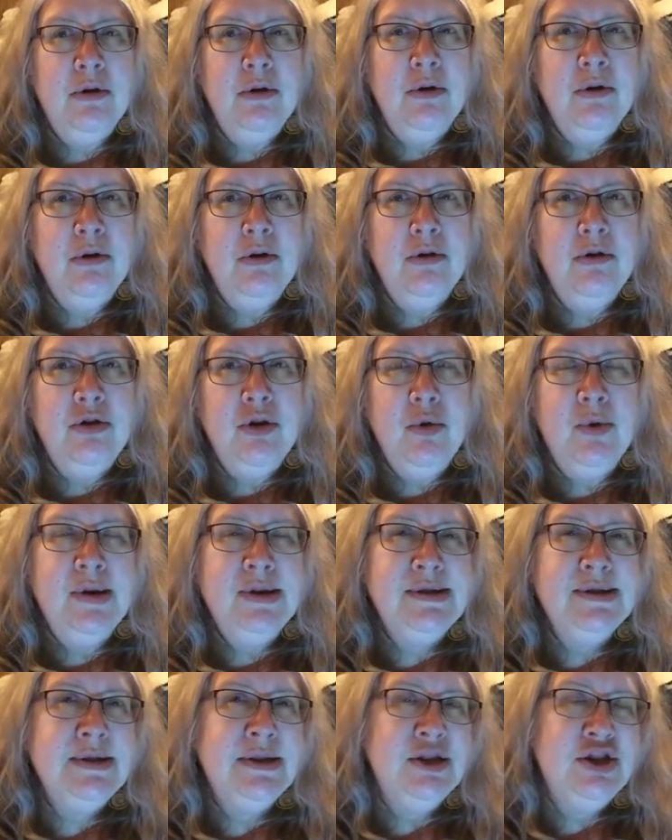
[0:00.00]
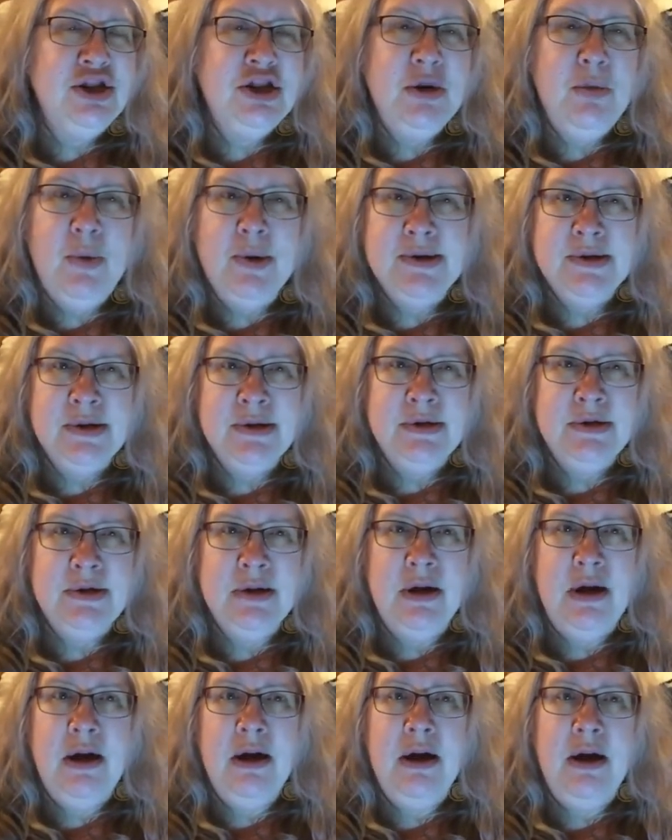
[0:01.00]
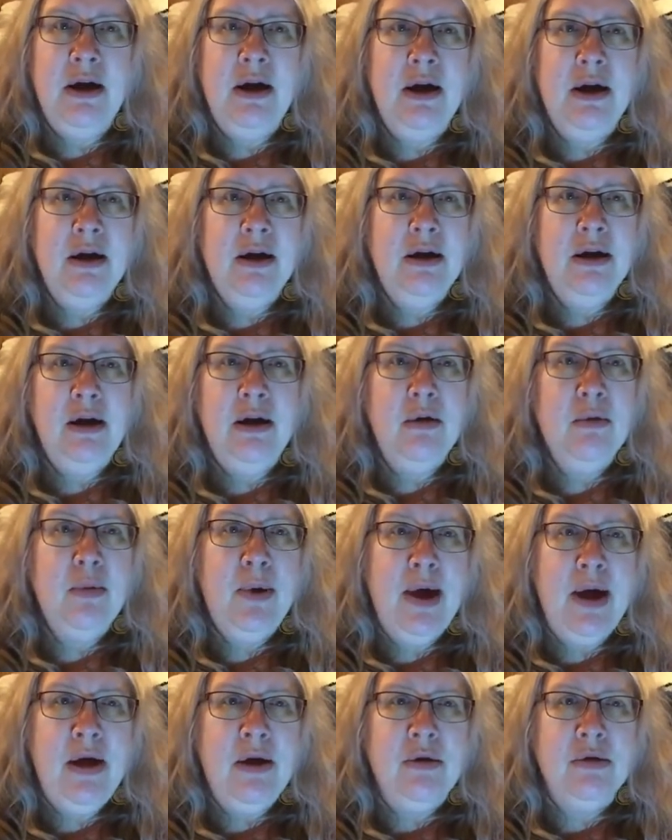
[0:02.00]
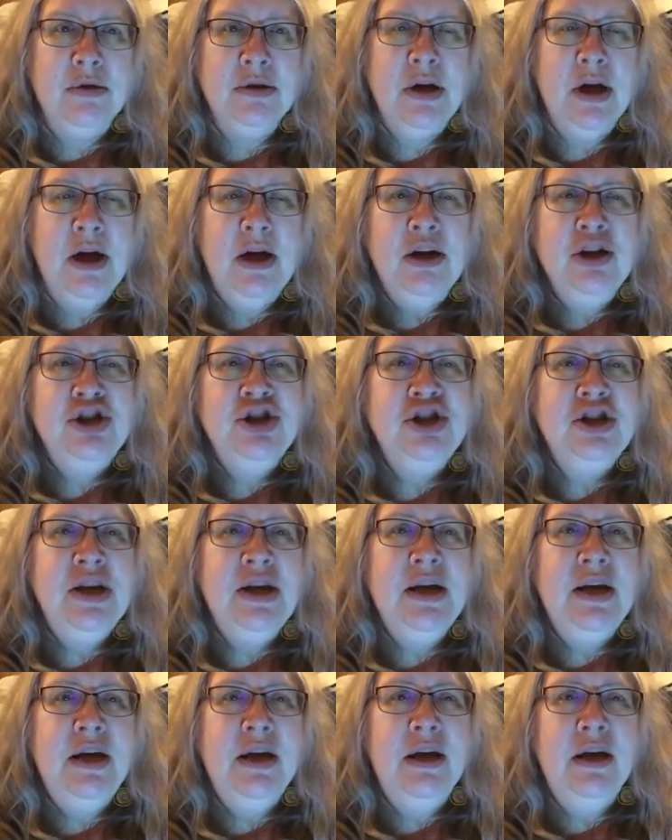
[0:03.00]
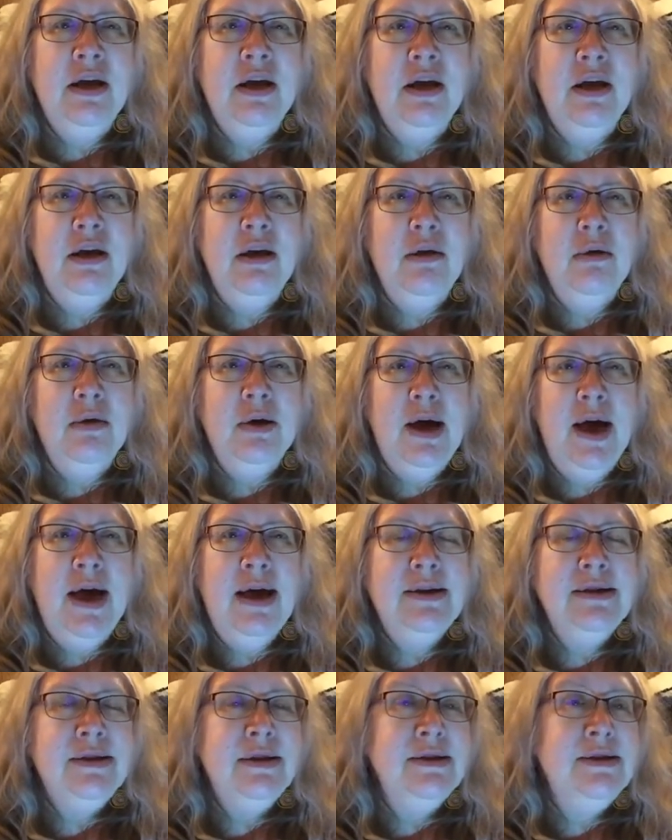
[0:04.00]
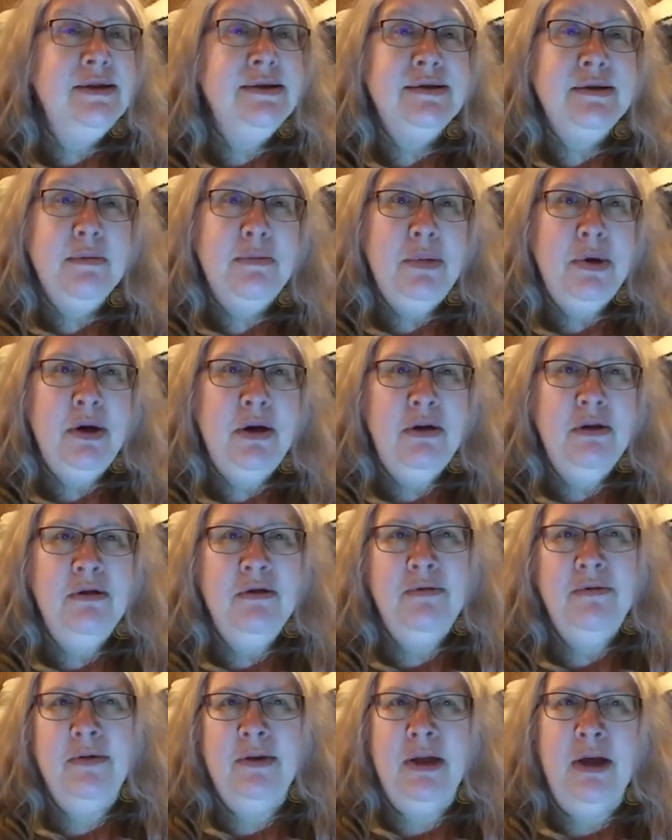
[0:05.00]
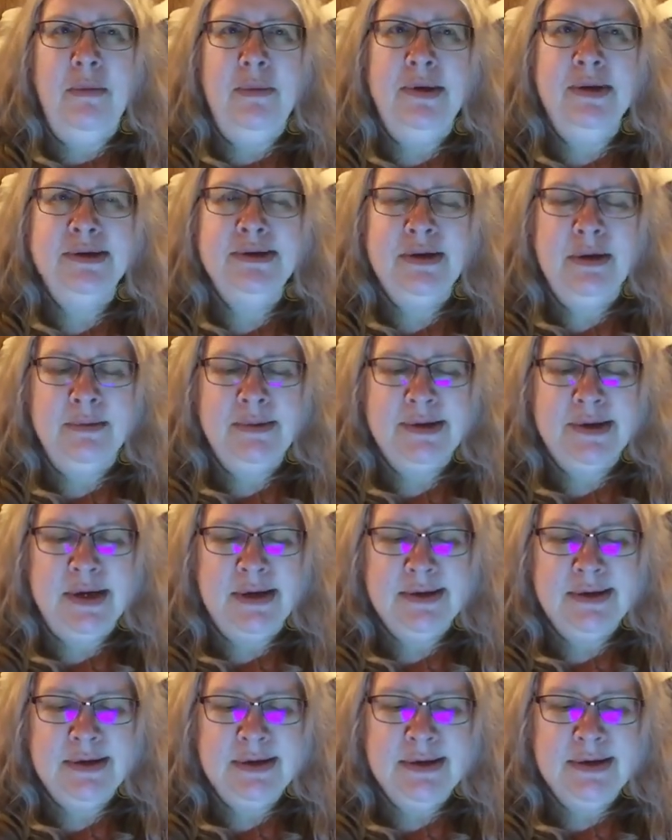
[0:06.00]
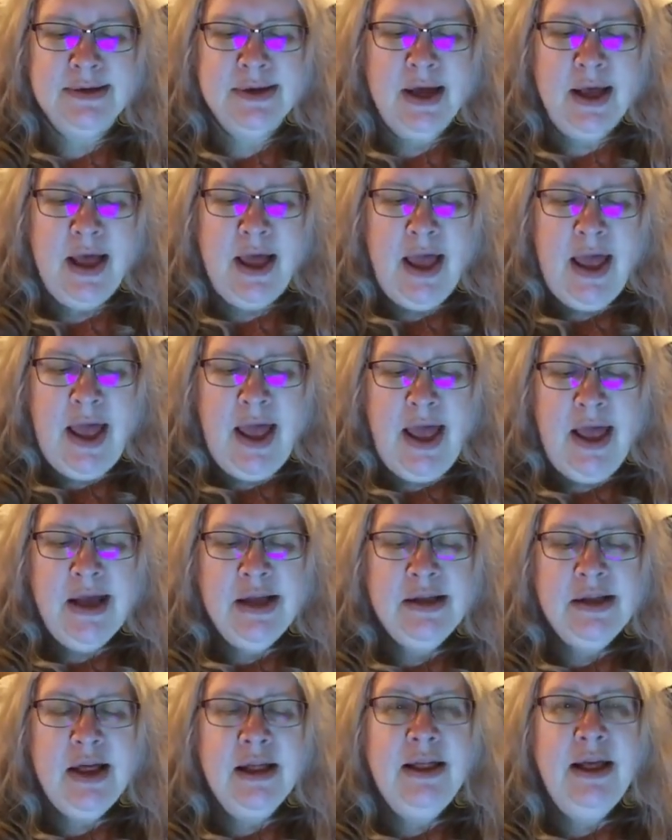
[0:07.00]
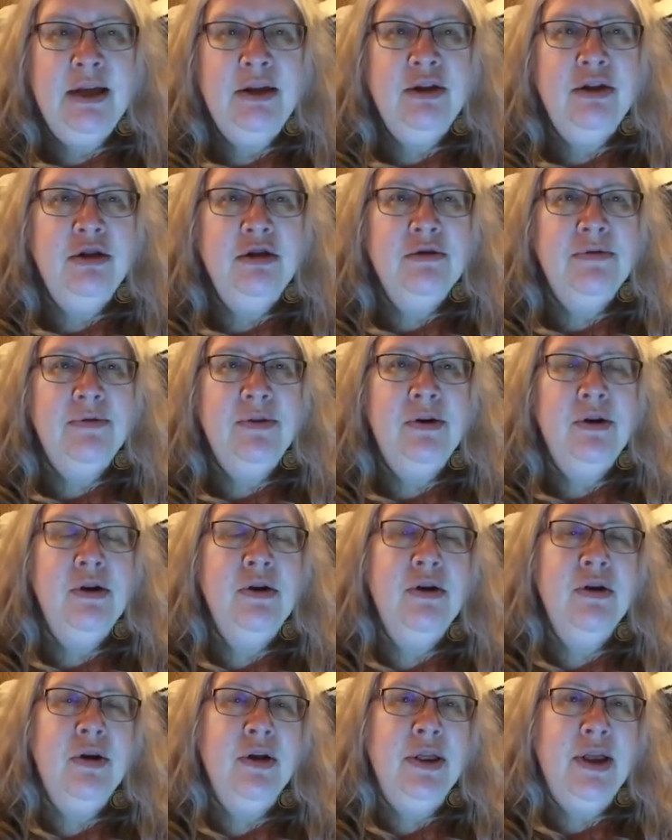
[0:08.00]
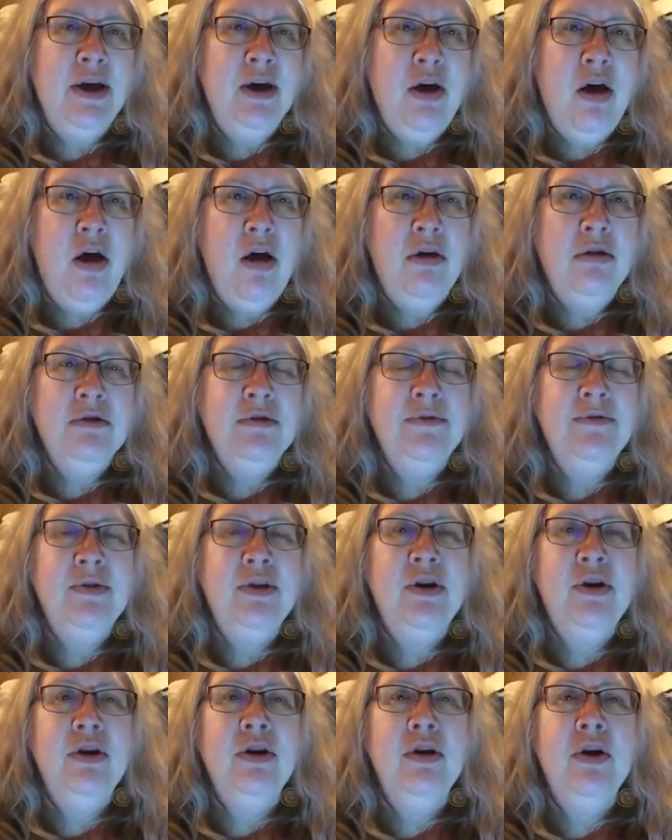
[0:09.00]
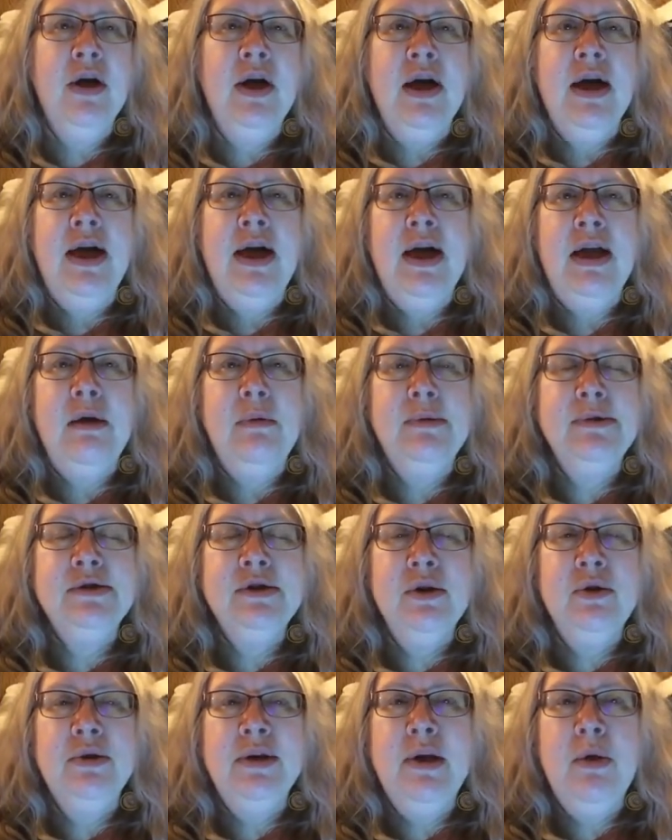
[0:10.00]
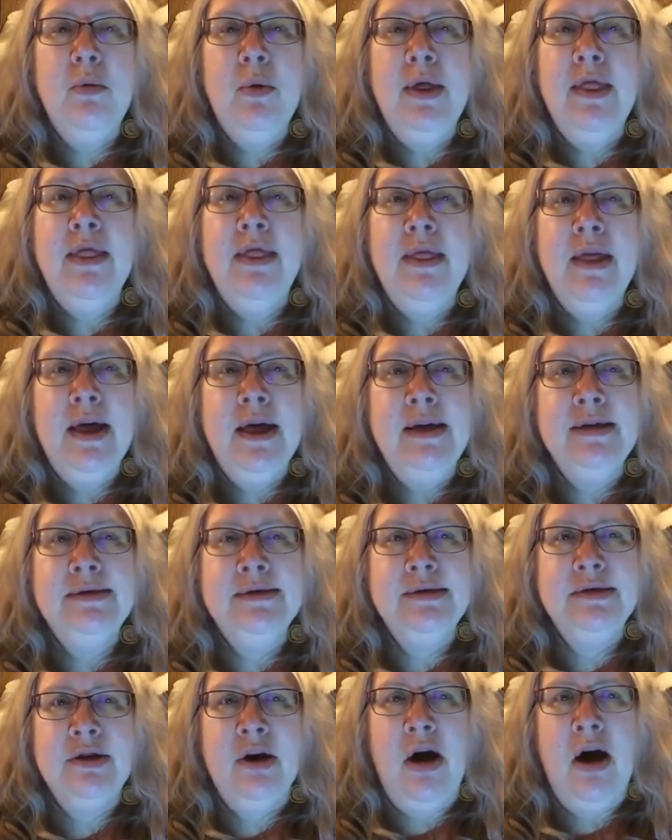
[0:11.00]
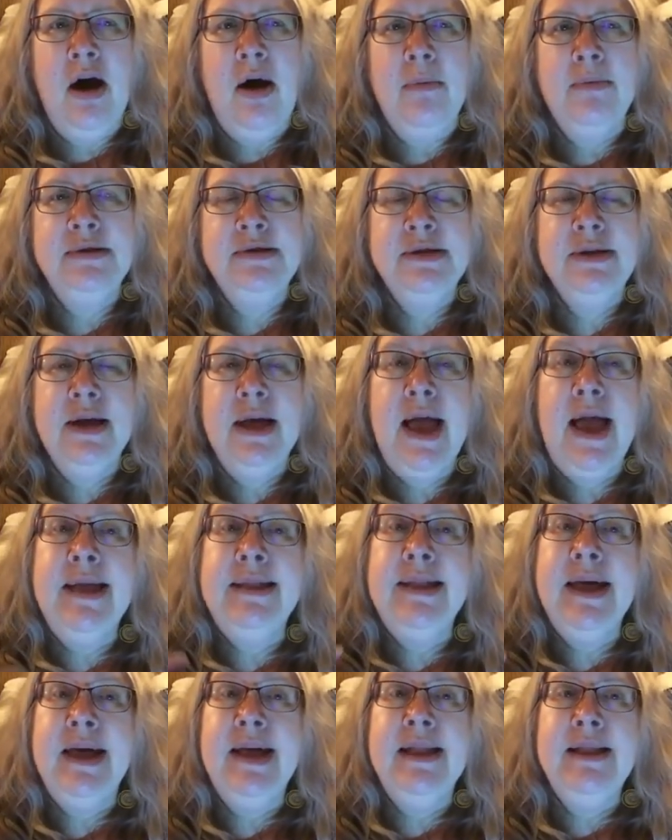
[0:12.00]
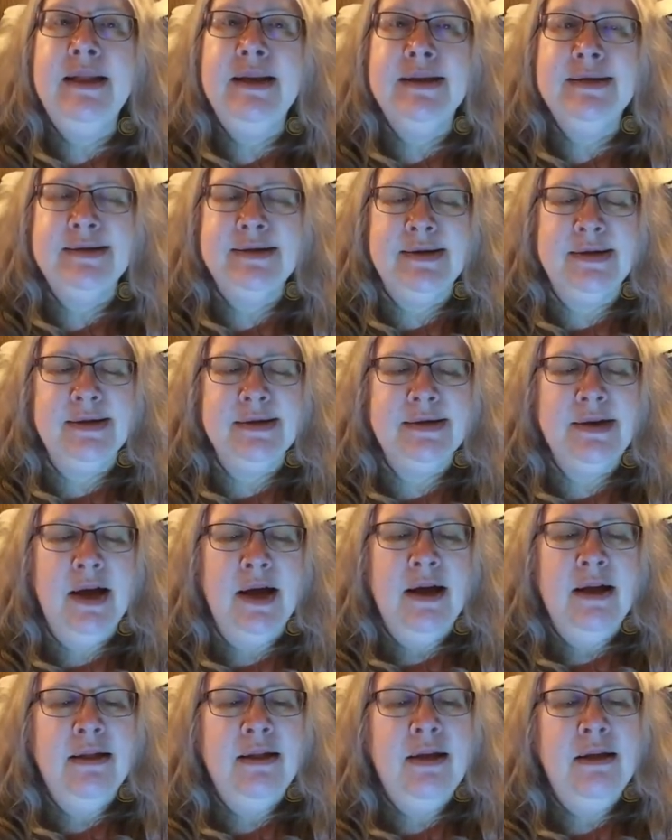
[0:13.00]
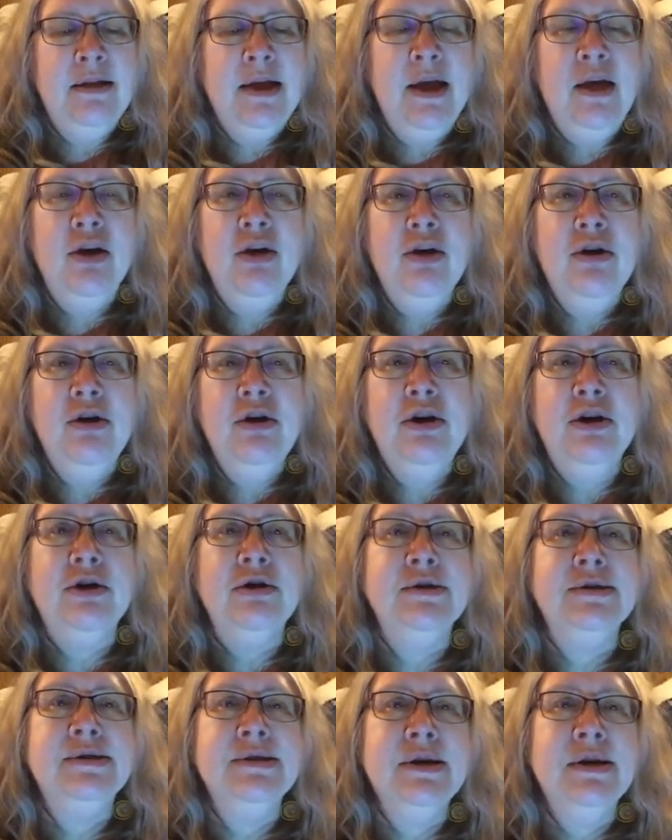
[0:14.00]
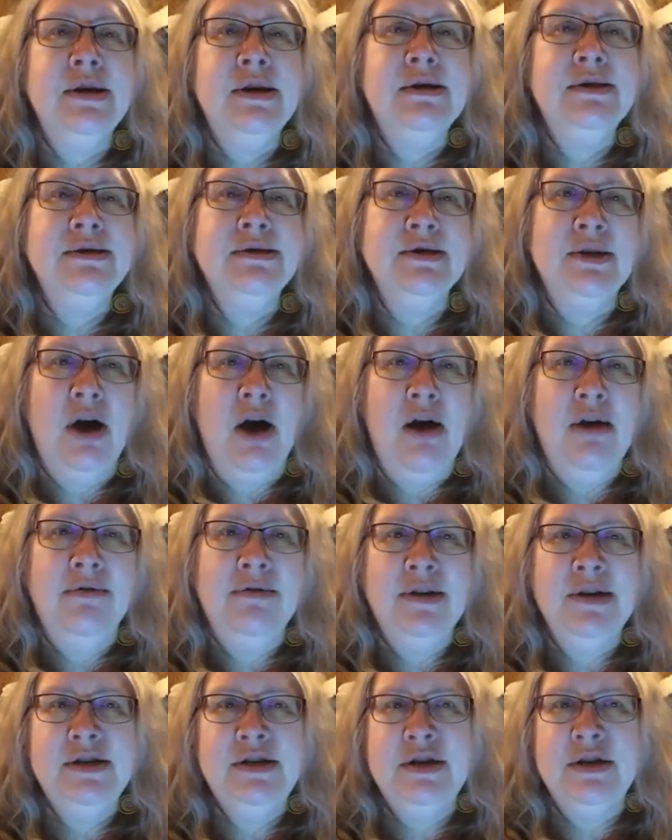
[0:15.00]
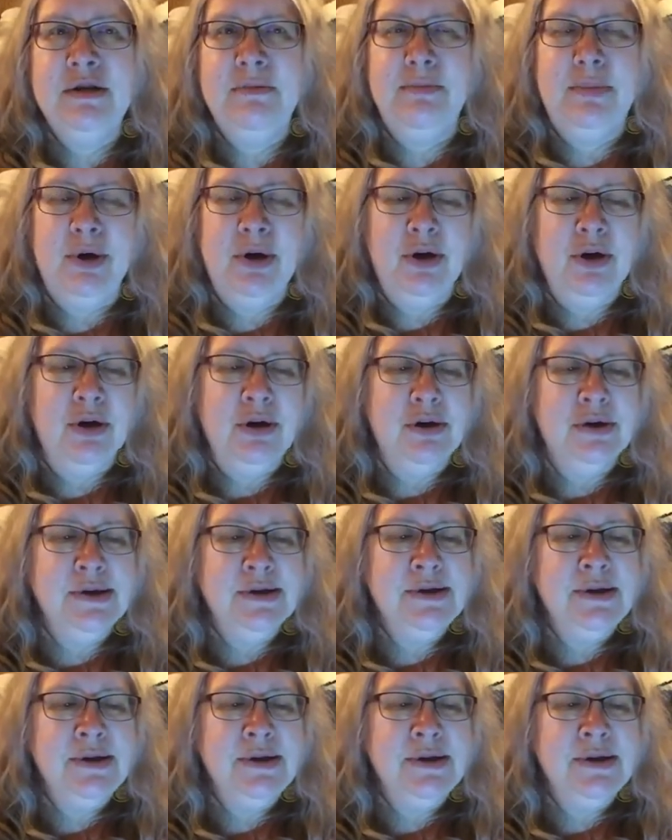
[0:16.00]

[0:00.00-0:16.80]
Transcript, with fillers: noticed that she wasn't uh, around. She had disappeared for them in some senses. And they looked for her and they called for her. And it was only when they stopped and they listened that they heard her singing softly to the birds.